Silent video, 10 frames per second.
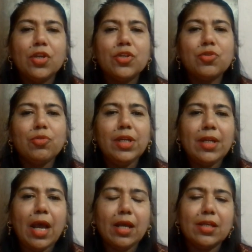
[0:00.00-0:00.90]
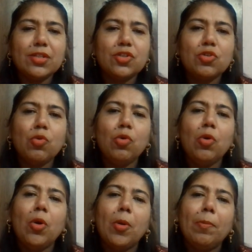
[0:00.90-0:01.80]
Student has
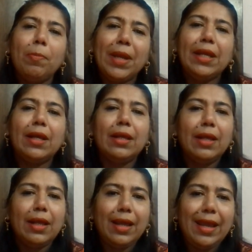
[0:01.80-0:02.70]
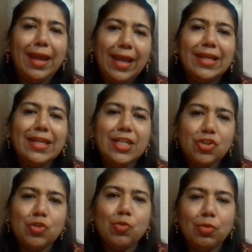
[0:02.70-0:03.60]
to pick any
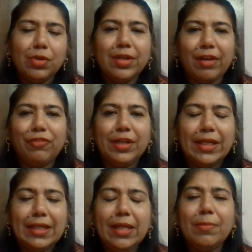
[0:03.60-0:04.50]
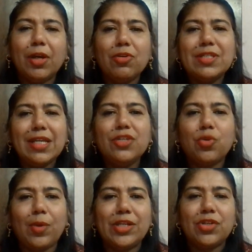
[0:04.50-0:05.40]
two definitely, because
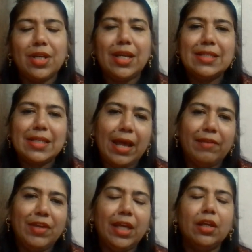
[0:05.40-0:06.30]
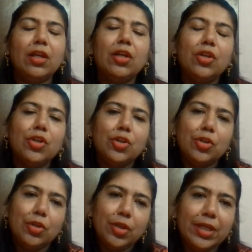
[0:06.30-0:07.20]
each question is having
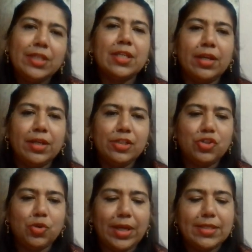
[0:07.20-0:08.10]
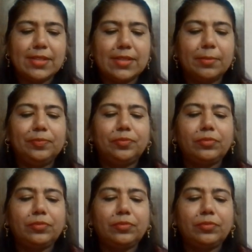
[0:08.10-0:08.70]
internal choice.